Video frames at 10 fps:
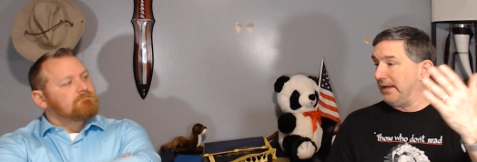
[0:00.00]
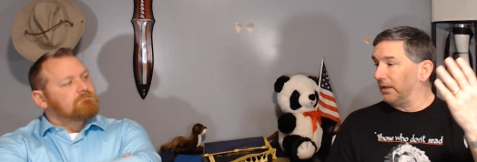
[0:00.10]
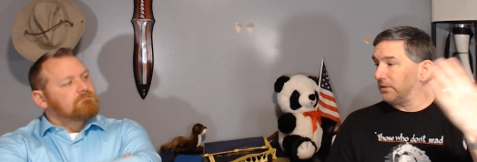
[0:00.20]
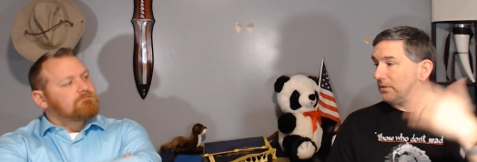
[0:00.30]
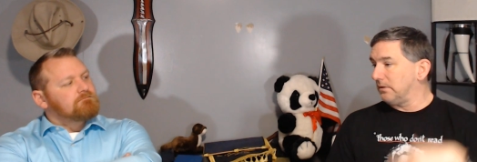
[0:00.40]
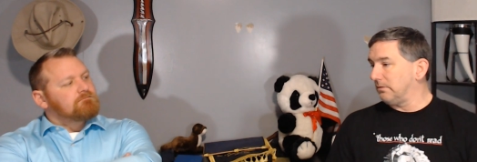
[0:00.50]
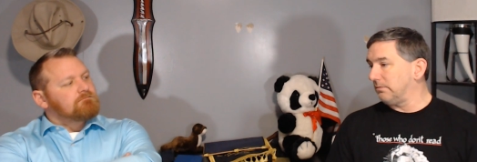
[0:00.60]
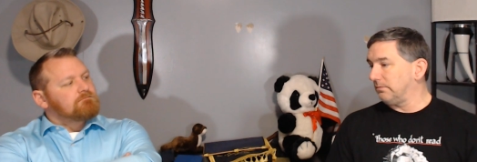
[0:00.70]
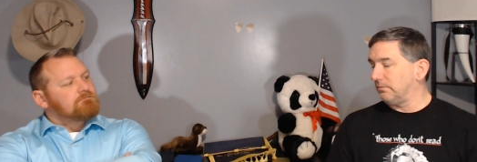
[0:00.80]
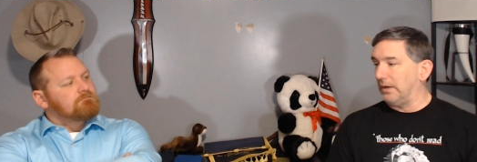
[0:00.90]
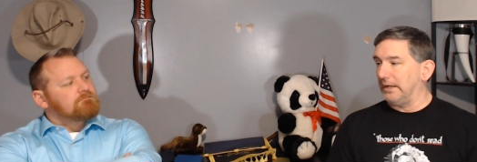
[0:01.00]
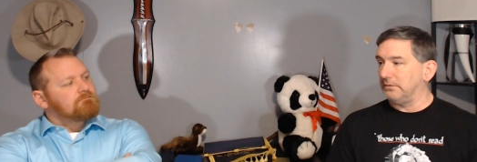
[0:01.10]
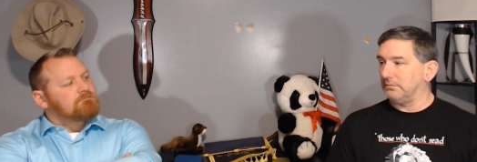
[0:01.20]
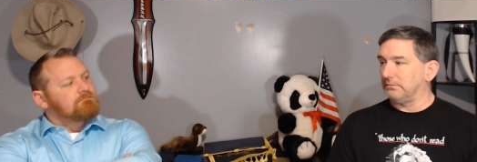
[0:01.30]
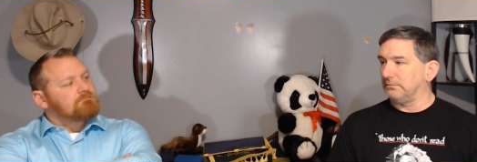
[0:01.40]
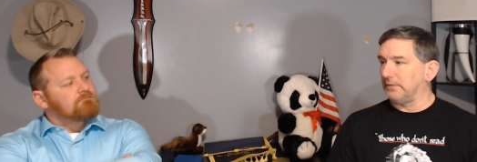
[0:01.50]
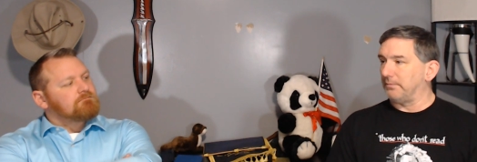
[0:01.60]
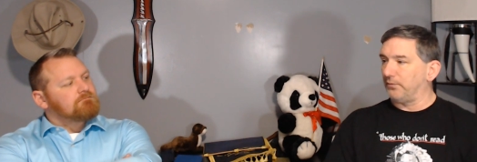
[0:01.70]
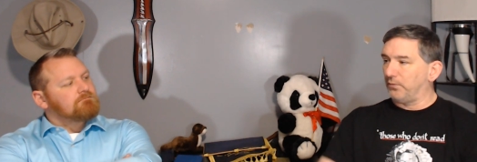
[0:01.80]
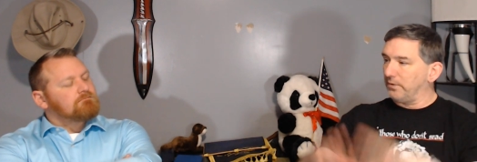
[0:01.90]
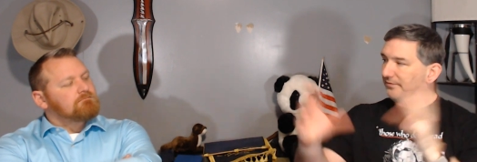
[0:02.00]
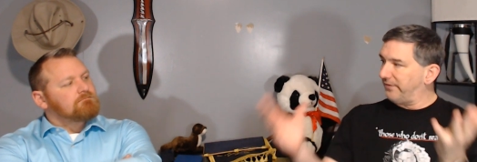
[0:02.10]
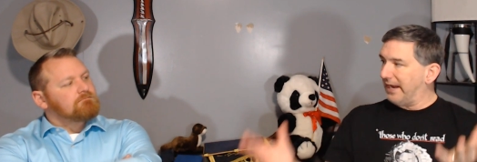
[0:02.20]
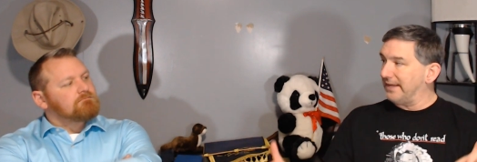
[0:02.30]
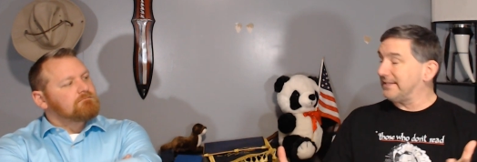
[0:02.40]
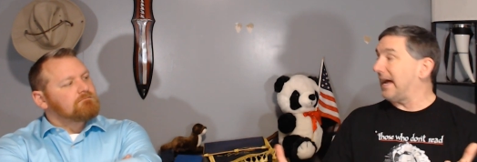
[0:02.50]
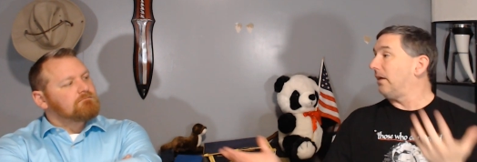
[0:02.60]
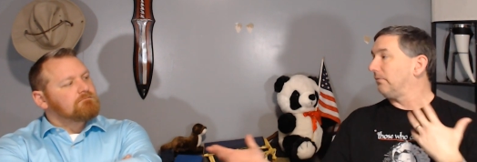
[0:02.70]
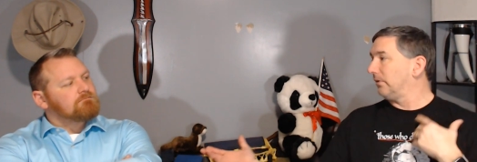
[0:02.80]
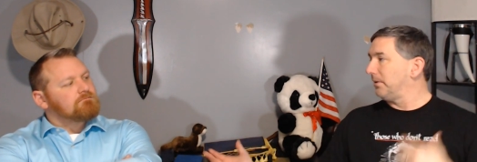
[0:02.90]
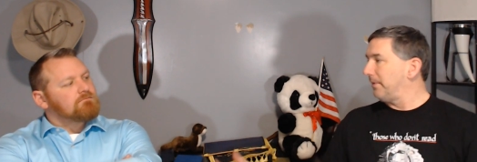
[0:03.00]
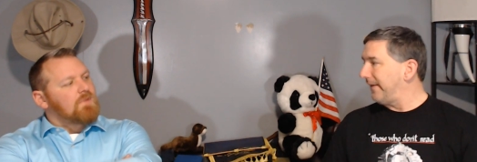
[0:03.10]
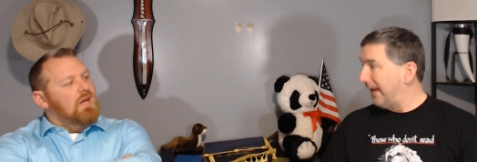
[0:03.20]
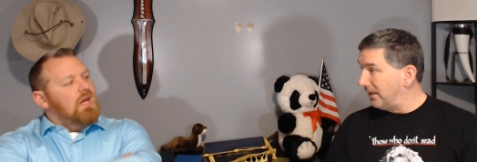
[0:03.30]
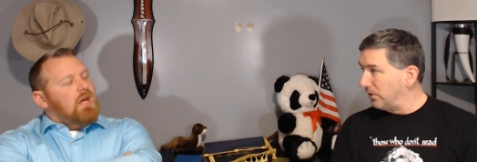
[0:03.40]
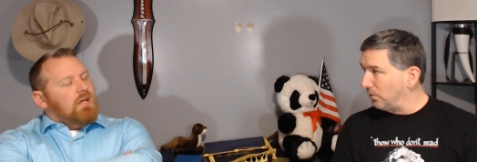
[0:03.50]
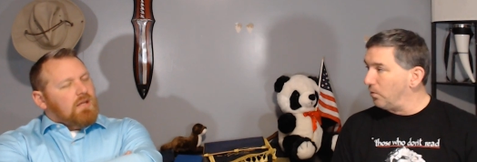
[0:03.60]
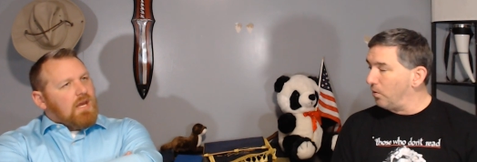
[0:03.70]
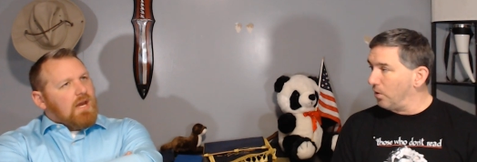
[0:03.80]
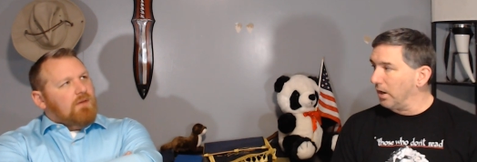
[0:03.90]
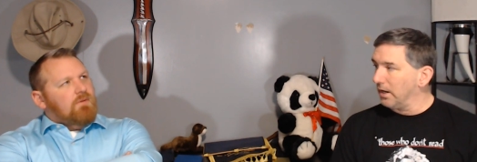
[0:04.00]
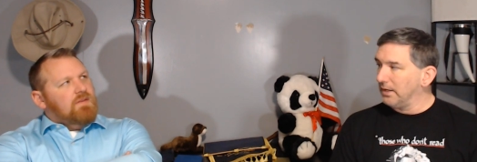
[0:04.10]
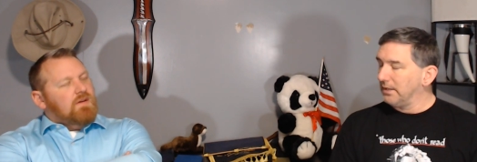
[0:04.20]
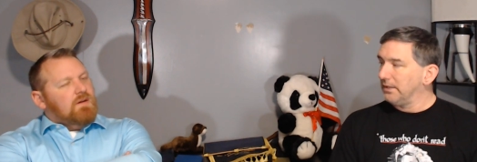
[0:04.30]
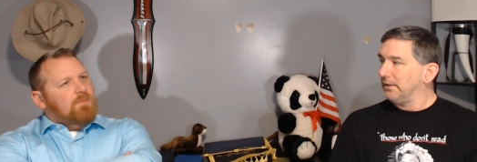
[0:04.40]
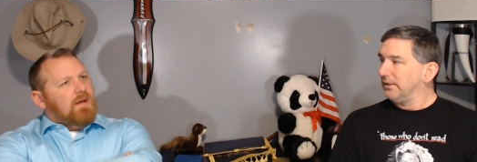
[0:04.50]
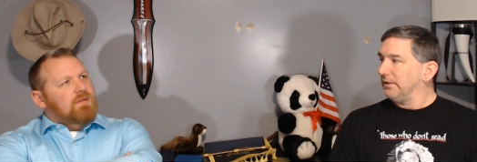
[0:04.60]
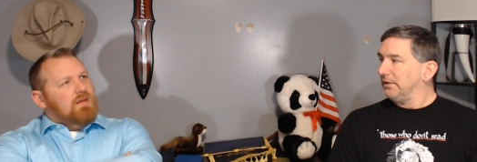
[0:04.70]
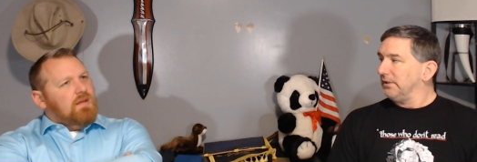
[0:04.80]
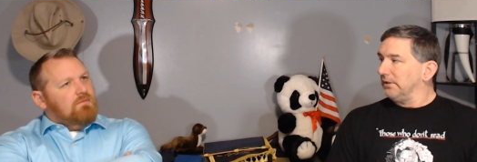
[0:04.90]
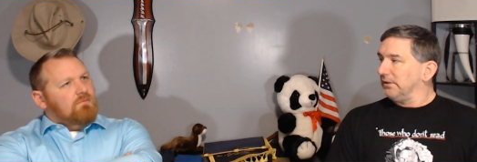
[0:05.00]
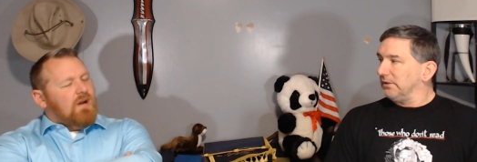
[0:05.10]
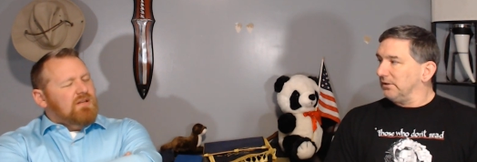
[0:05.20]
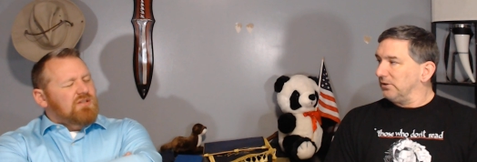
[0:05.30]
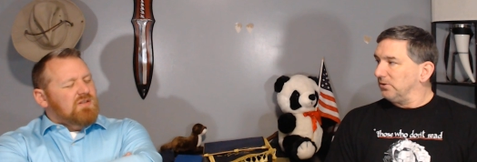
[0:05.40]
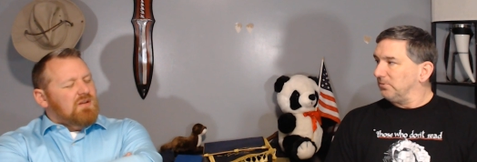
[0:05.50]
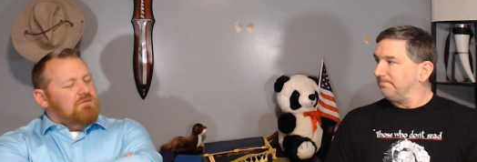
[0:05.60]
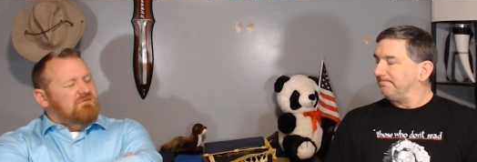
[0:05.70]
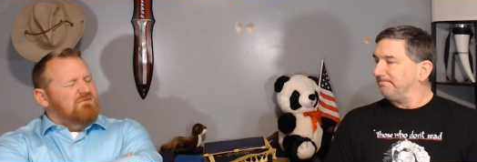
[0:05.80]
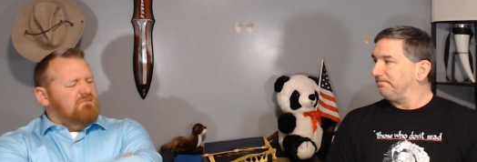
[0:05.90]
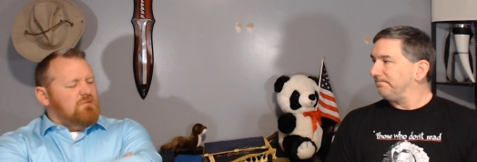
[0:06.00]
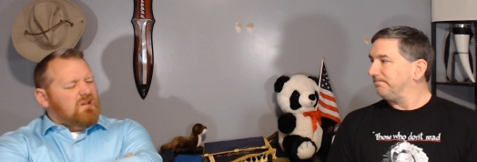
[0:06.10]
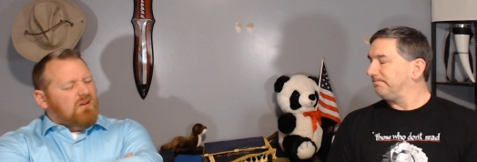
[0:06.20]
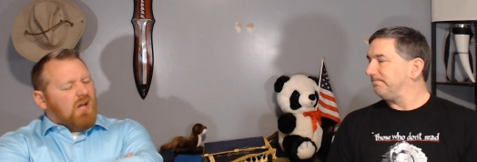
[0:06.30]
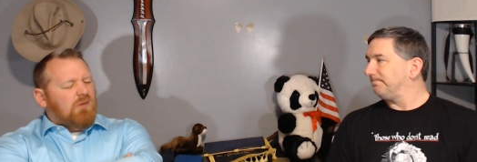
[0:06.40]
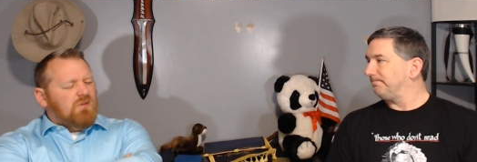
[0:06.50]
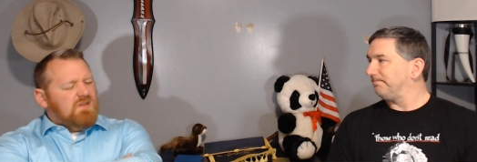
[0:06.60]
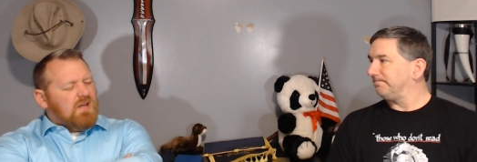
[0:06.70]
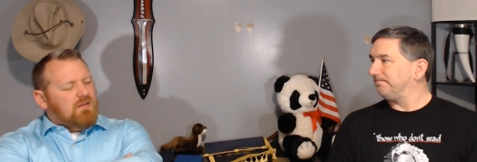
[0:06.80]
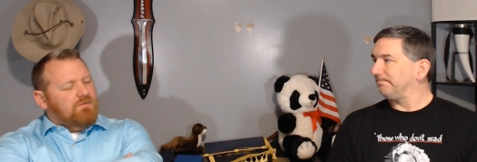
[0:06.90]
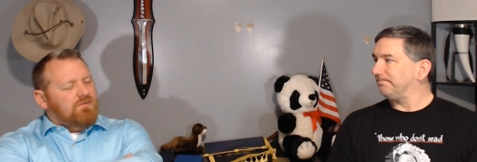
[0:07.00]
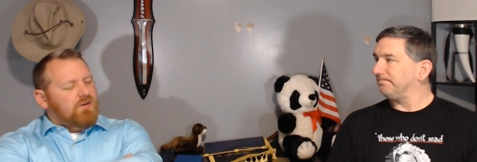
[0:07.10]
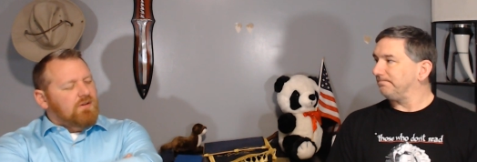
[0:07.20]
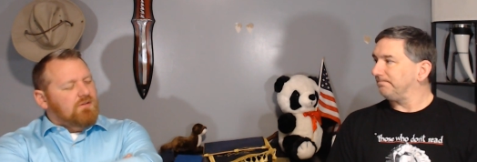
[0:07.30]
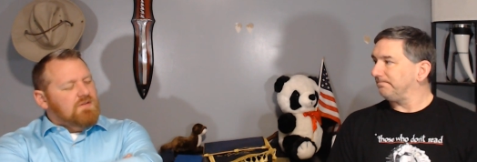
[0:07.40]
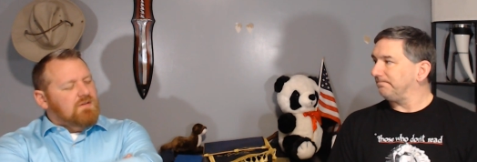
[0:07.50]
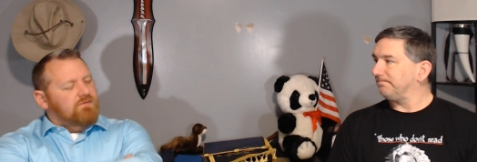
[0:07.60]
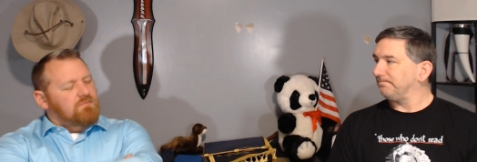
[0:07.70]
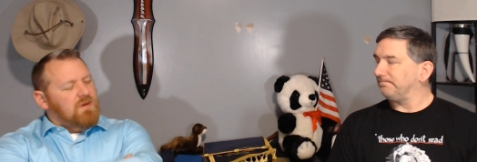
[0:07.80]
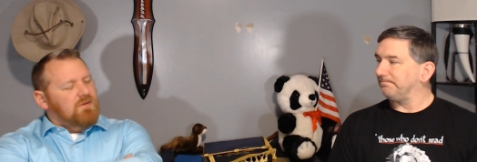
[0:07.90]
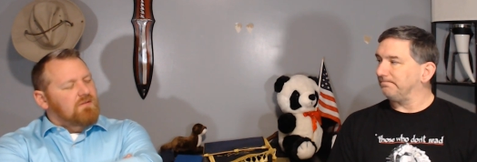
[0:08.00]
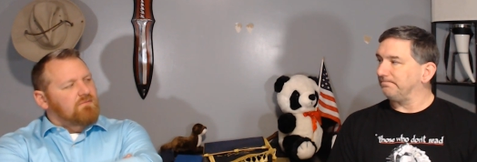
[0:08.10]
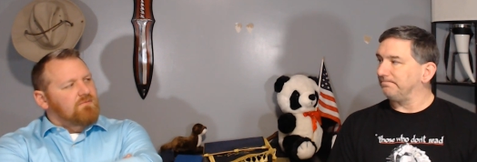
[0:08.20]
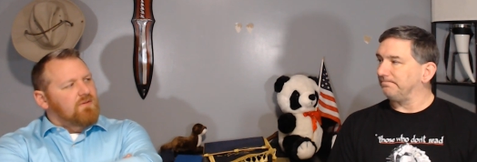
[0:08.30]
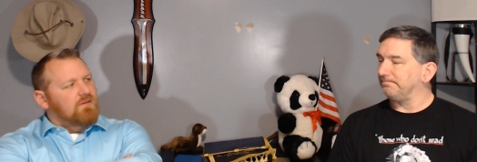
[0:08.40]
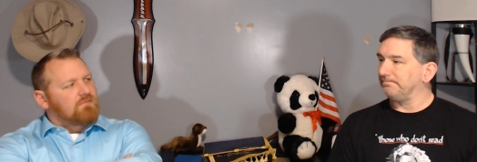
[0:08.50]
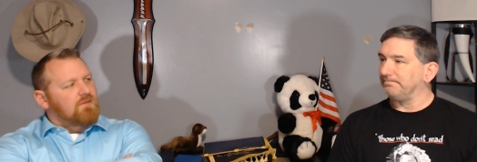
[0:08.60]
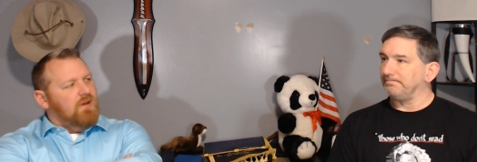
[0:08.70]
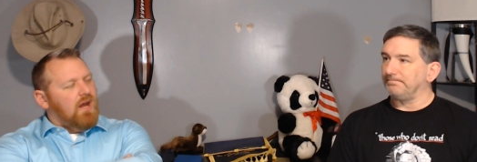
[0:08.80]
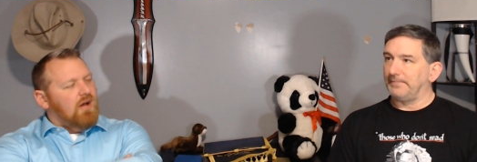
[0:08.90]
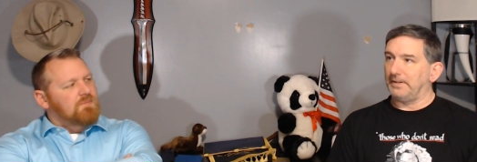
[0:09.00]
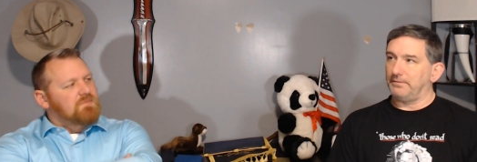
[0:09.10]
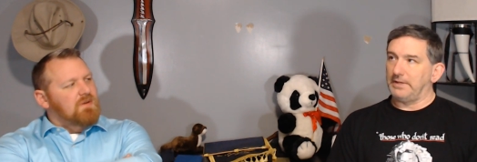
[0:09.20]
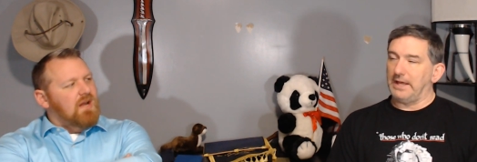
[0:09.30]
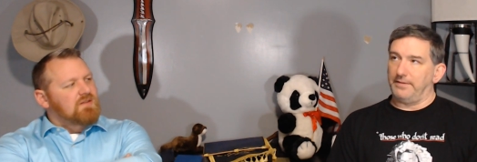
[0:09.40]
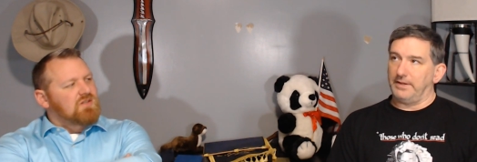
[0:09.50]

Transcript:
Speaker 1: get to what right before it fans out, really by the end of the war. Yeah,
Speaker 2: right there about the right just on the yeah, I would say the foothills of maybe the the, the Alps, but yeah, not the,